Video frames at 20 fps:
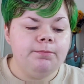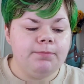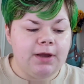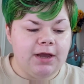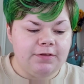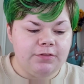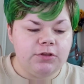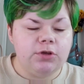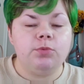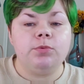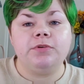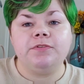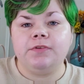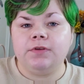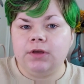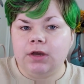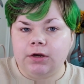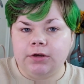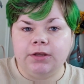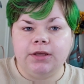Matthew was a
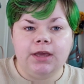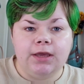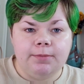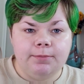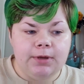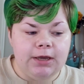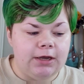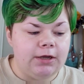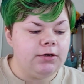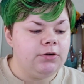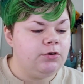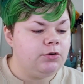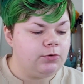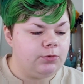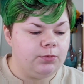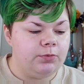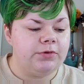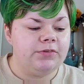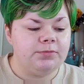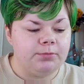young gay man who
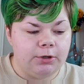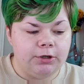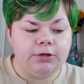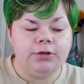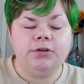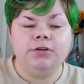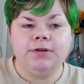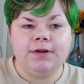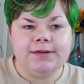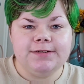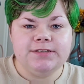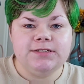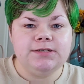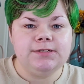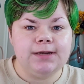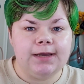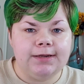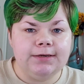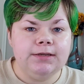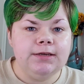was murdered in
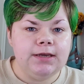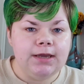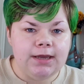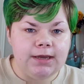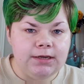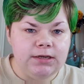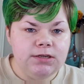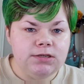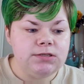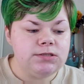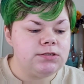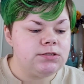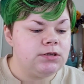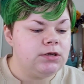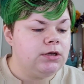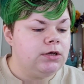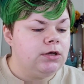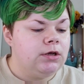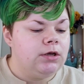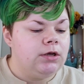1998.
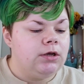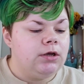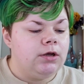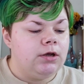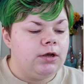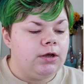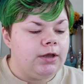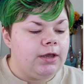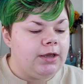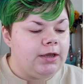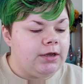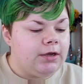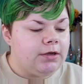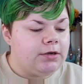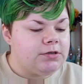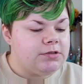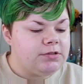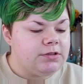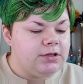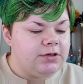
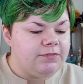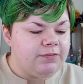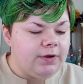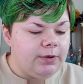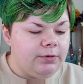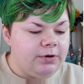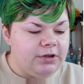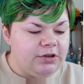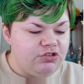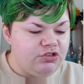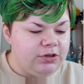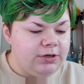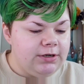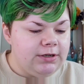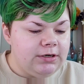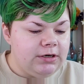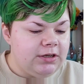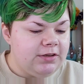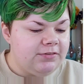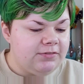And the foundation
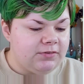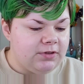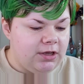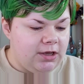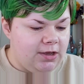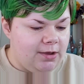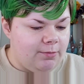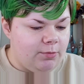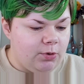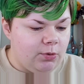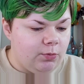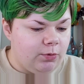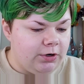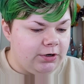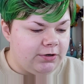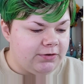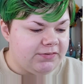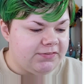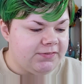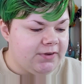in his name
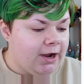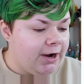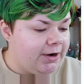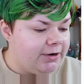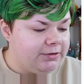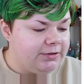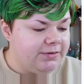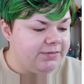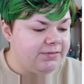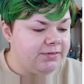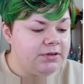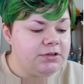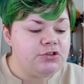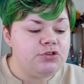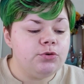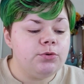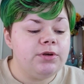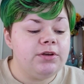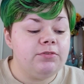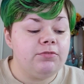works tirelessly
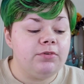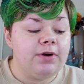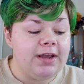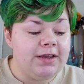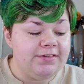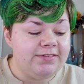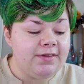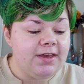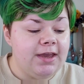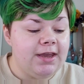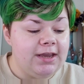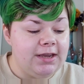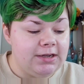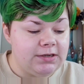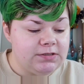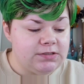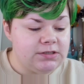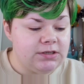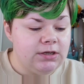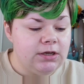to erase
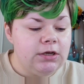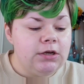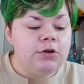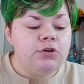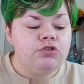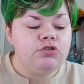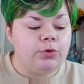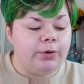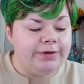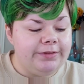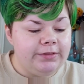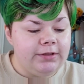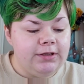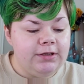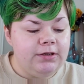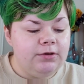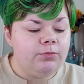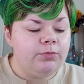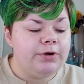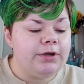hate.
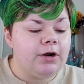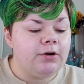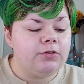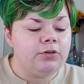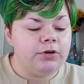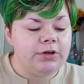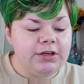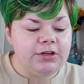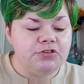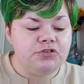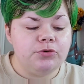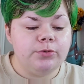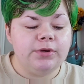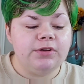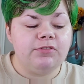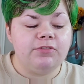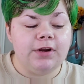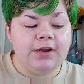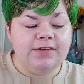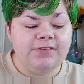Jointly, we are looking to
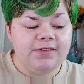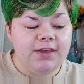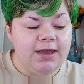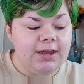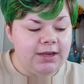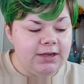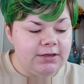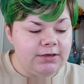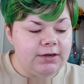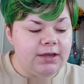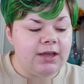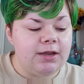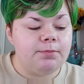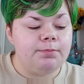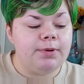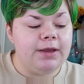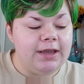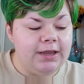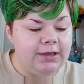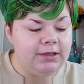erase hate and
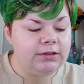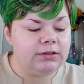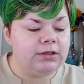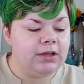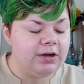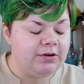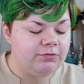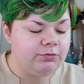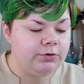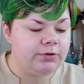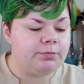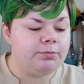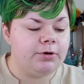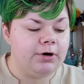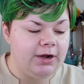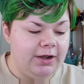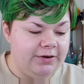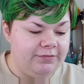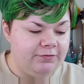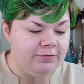paint love with
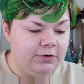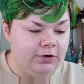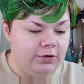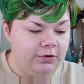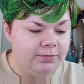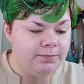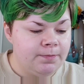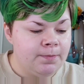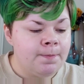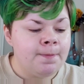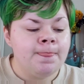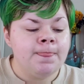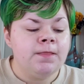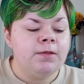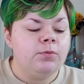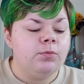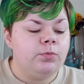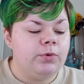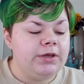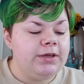Prideful.
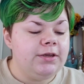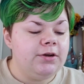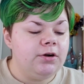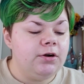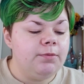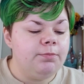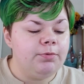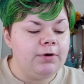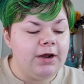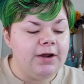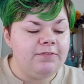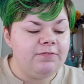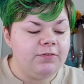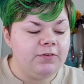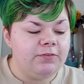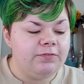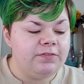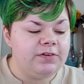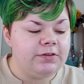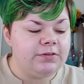We here at
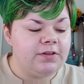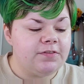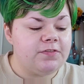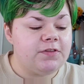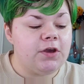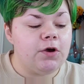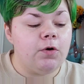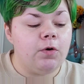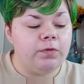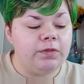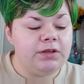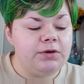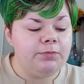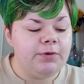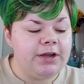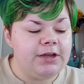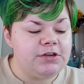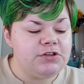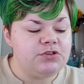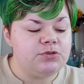Prideful feel that the only
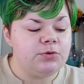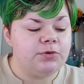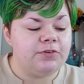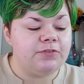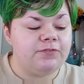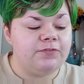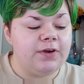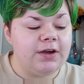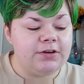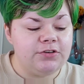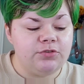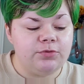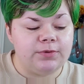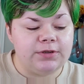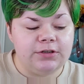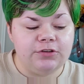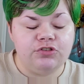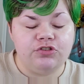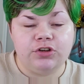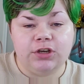way to affect
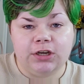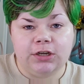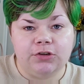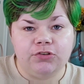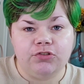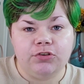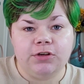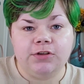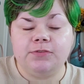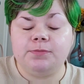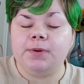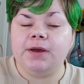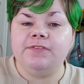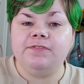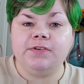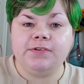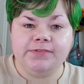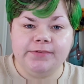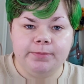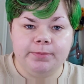real change is by
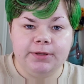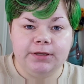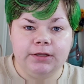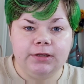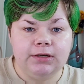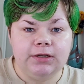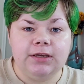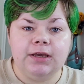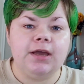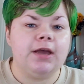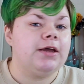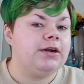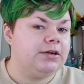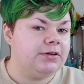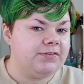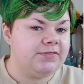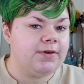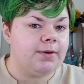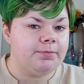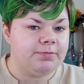visibility and
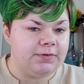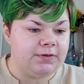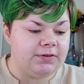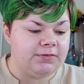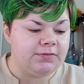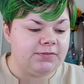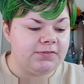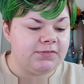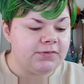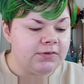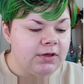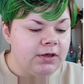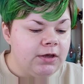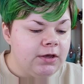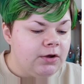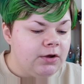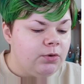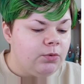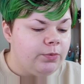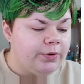acceptance.
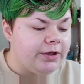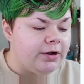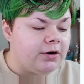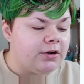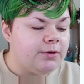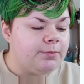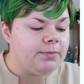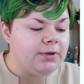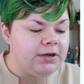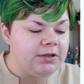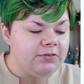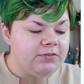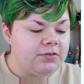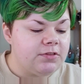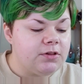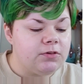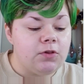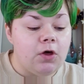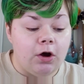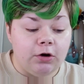We are committed to
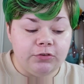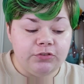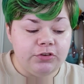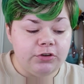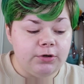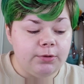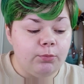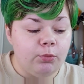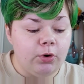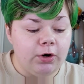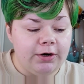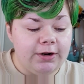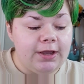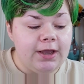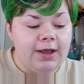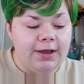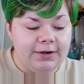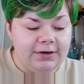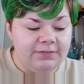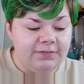the long-term work
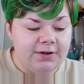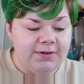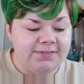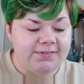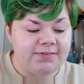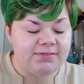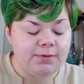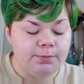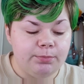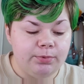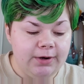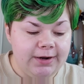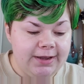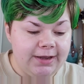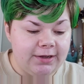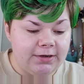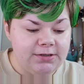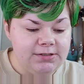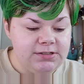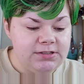ahead of us as a
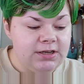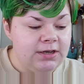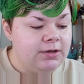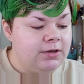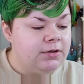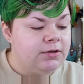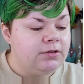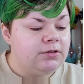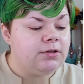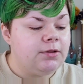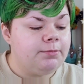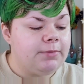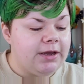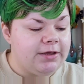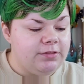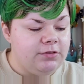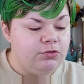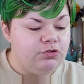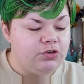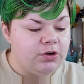brand. The
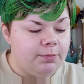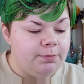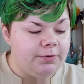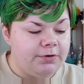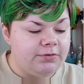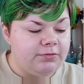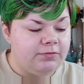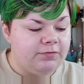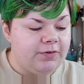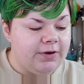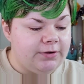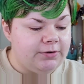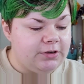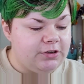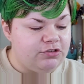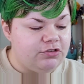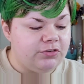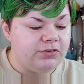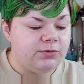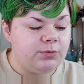Matthew Shepard
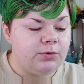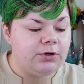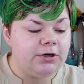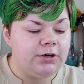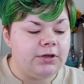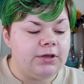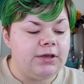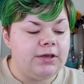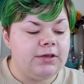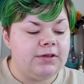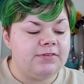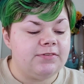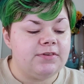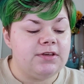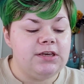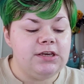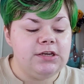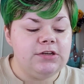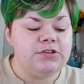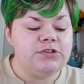Foundation's work is
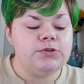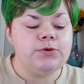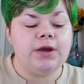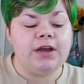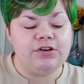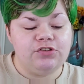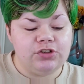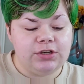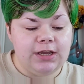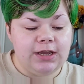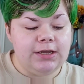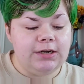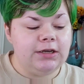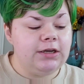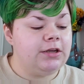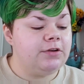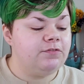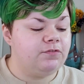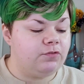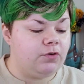key to educating,
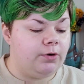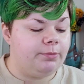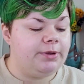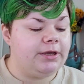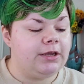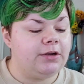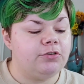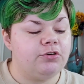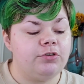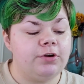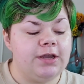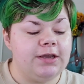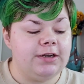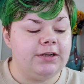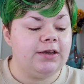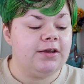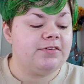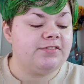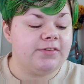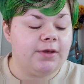informing, and creating
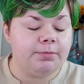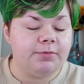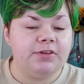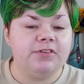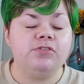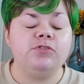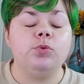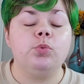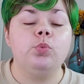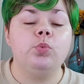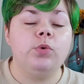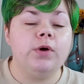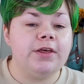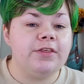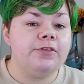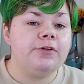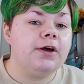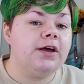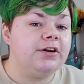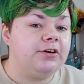acceptance
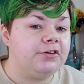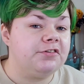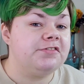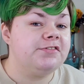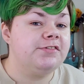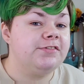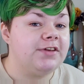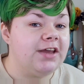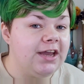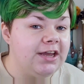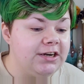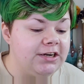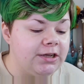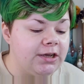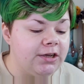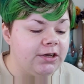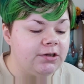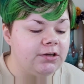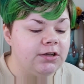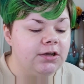with
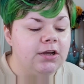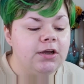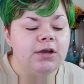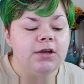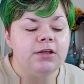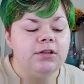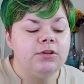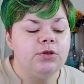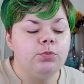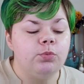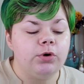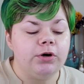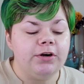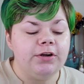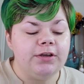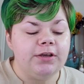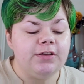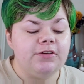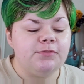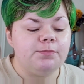understanding. The
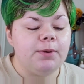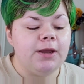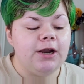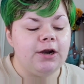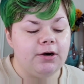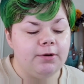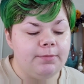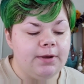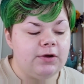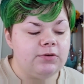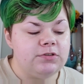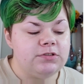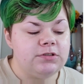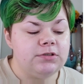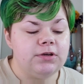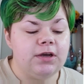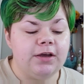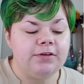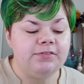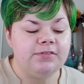work is paramount to
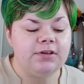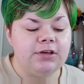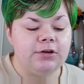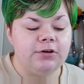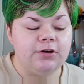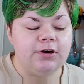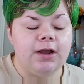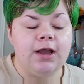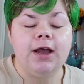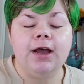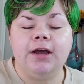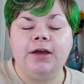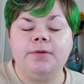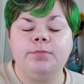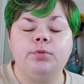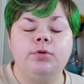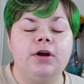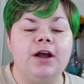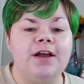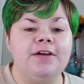us here at
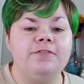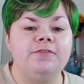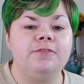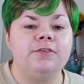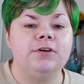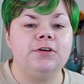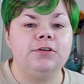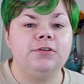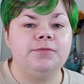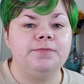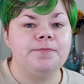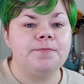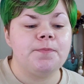Prideful.